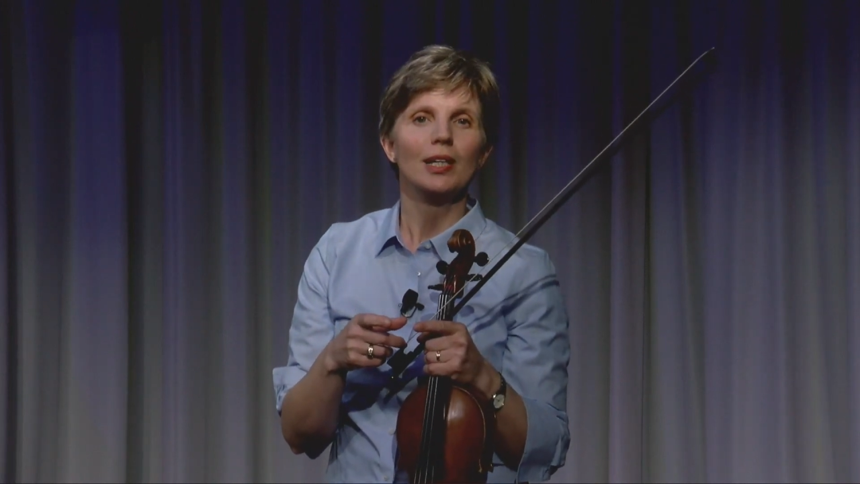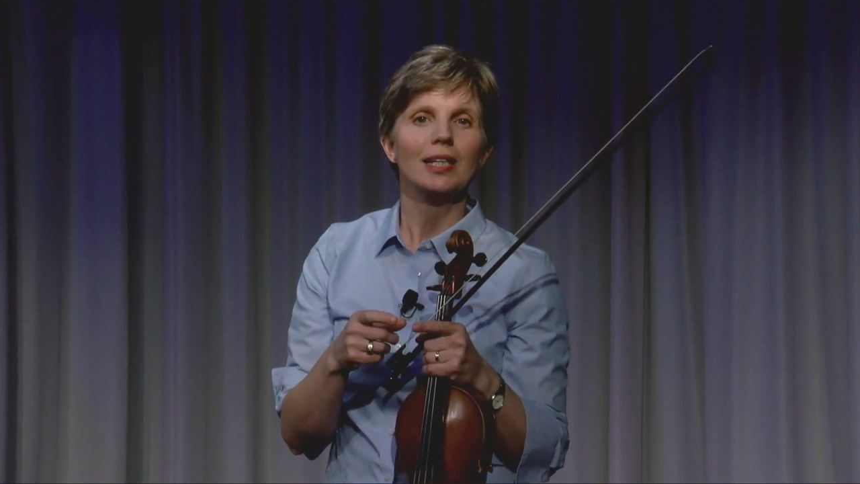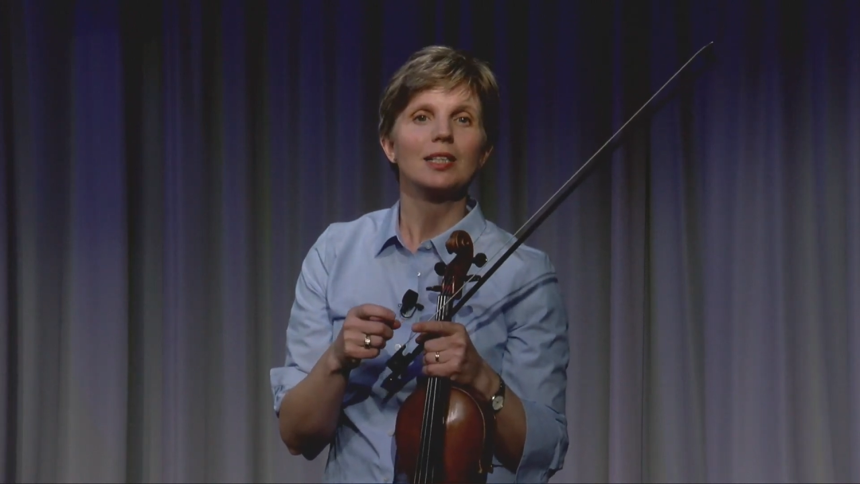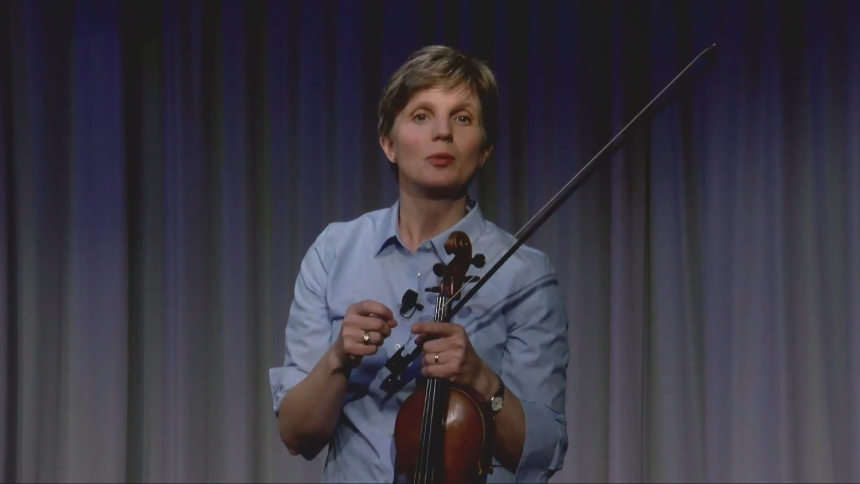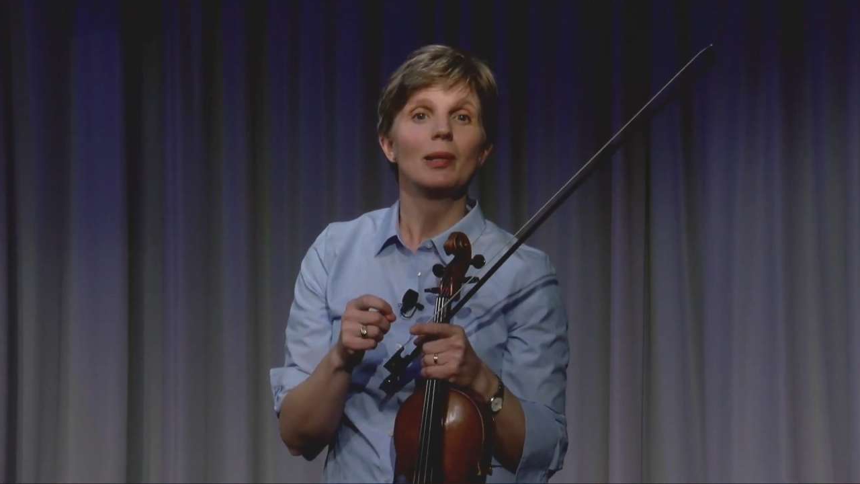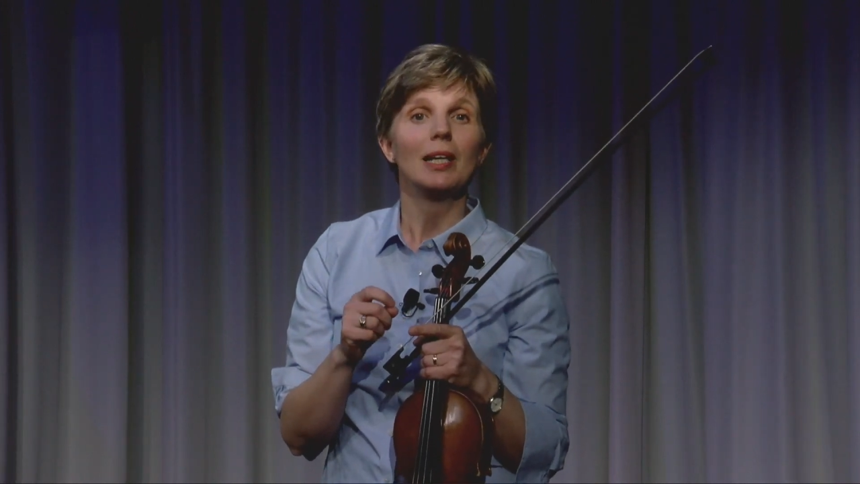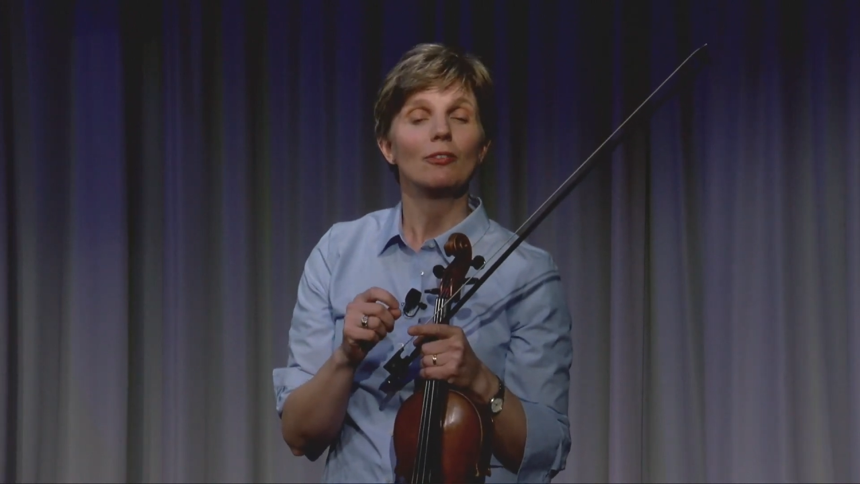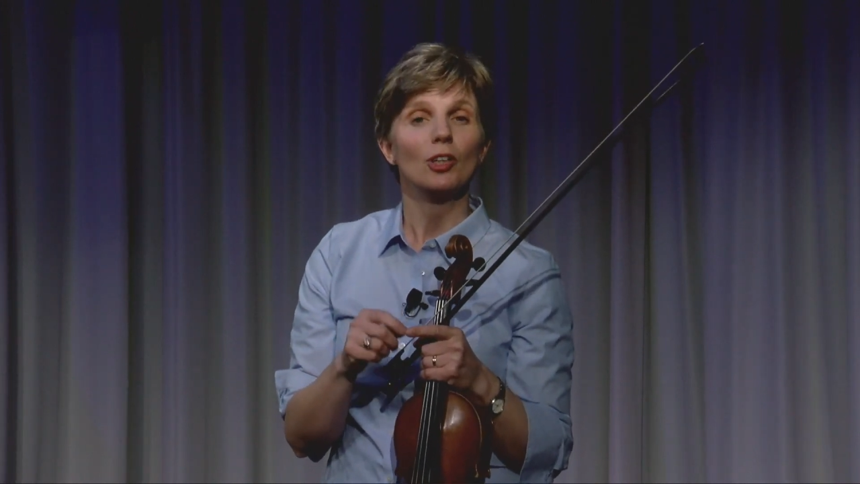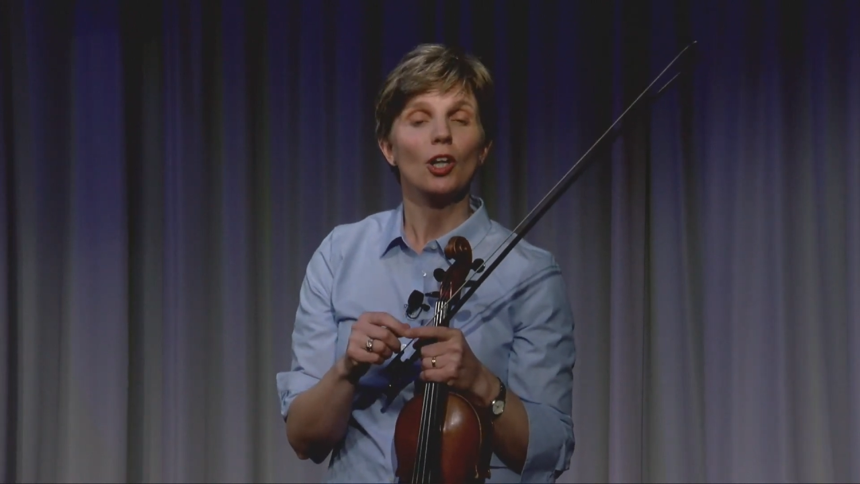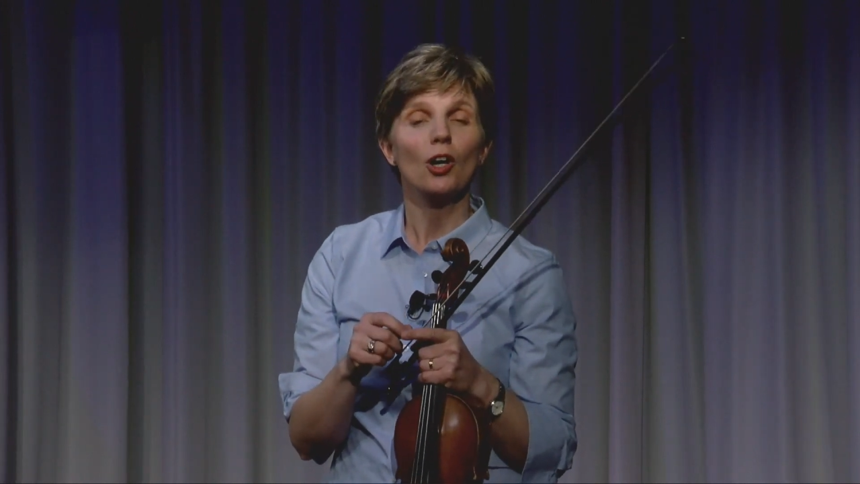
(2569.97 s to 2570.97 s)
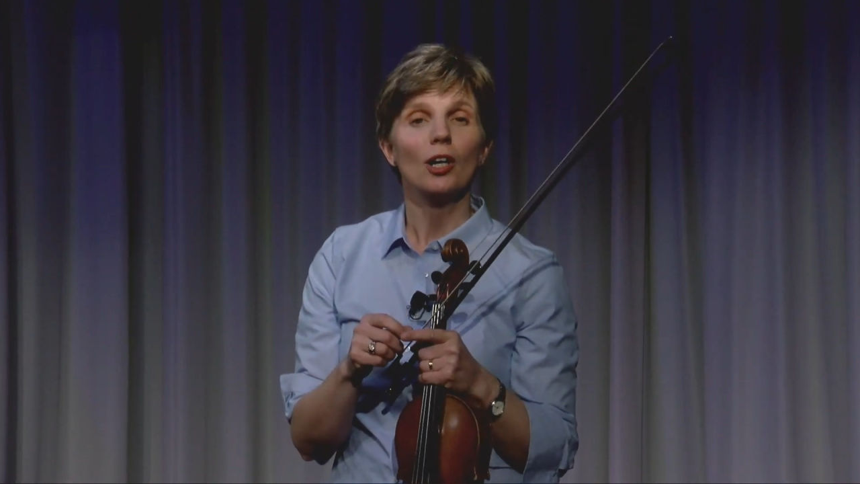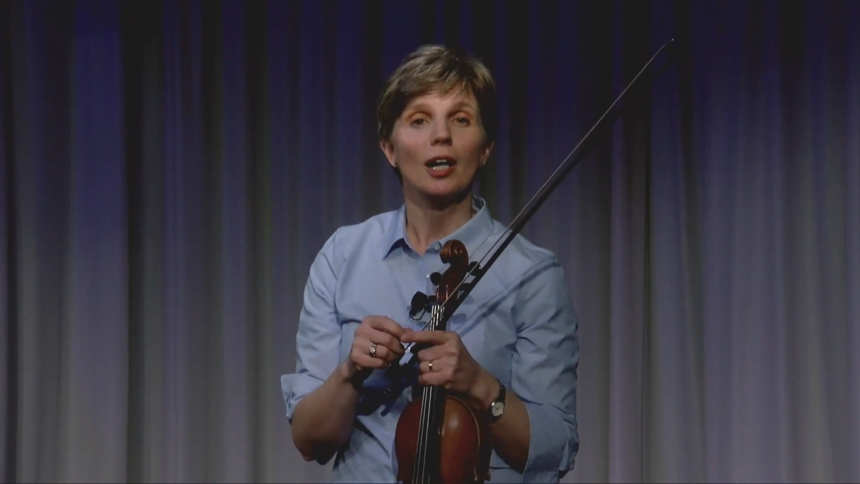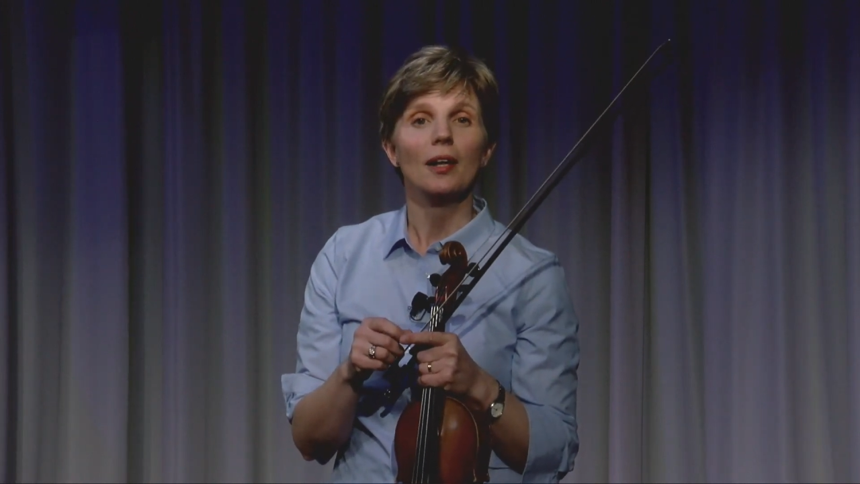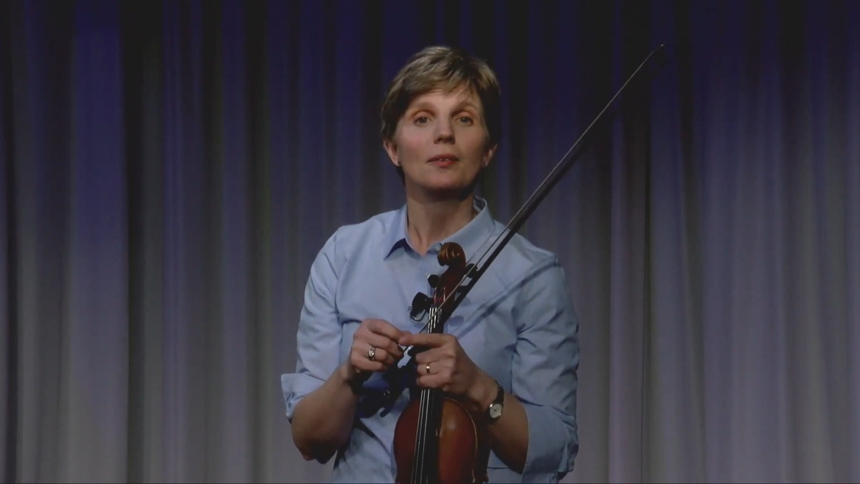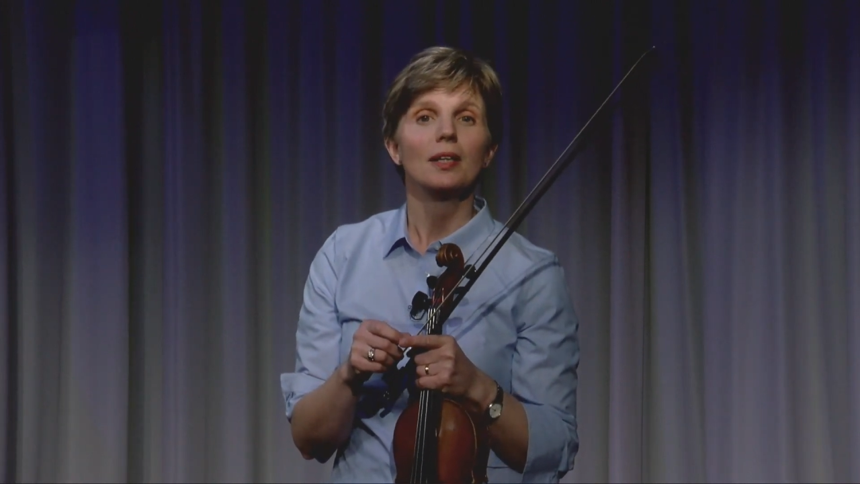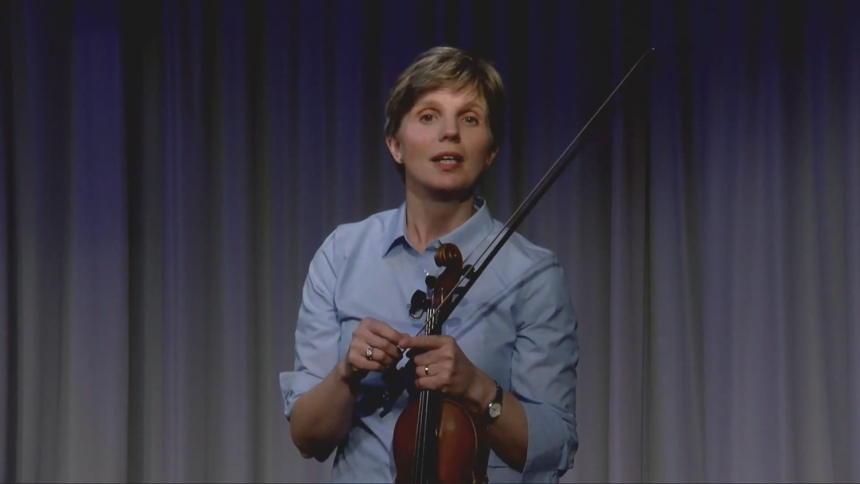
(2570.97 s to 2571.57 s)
needed to be even longer,